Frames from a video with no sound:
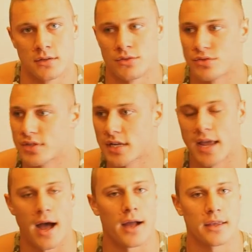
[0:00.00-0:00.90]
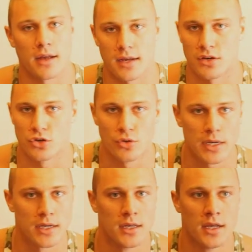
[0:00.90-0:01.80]
You said, yeah, I can do
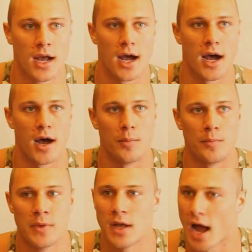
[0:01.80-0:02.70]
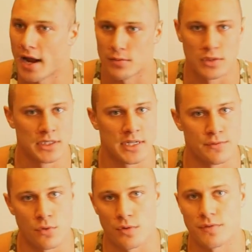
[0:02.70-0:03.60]
it. I really
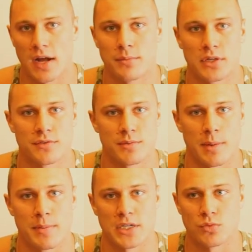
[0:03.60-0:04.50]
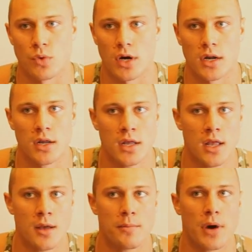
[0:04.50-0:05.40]
need 4 or 5 months for my best work,
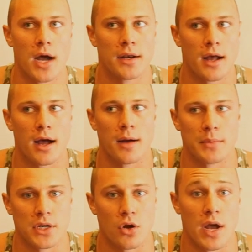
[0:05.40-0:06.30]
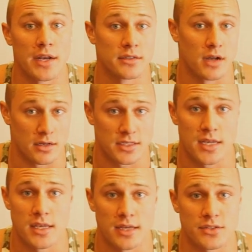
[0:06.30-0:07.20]
but I'm gonna go ahead and I'll
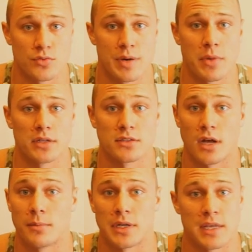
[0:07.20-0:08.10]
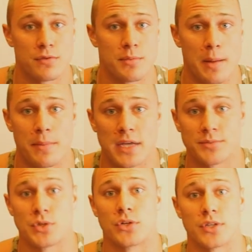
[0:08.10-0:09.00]
say yes, 3 months, I'm gonna give you my
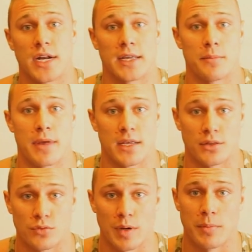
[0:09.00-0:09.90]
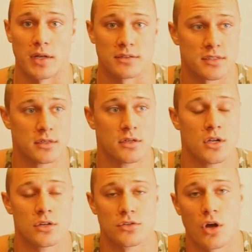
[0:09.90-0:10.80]
best mural that I can make in 3 months.
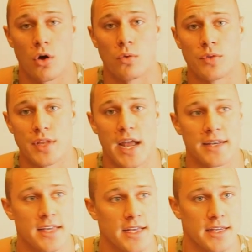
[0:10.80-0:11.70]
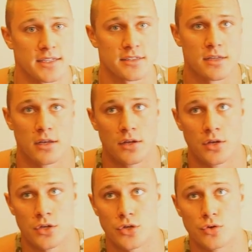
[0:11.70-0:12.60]
So the idea is,
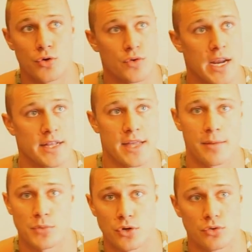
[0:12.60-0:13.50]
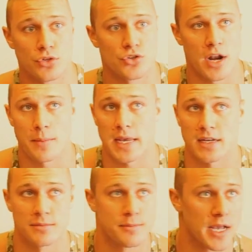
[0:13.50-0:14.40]
you create that mural, you try to make
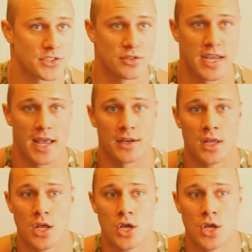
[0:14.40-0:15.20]
it as best you can,